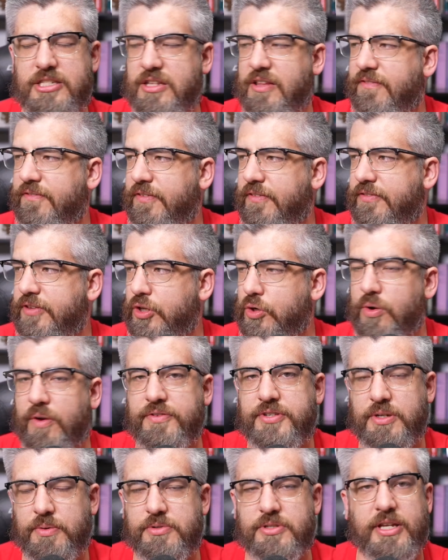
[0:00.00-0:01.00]
that if the
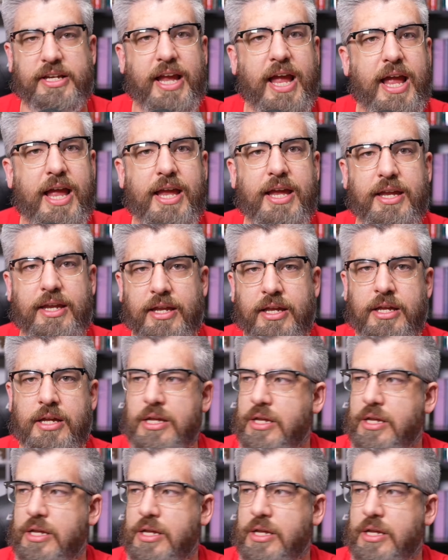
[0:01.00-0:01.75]
UFC was like, hey,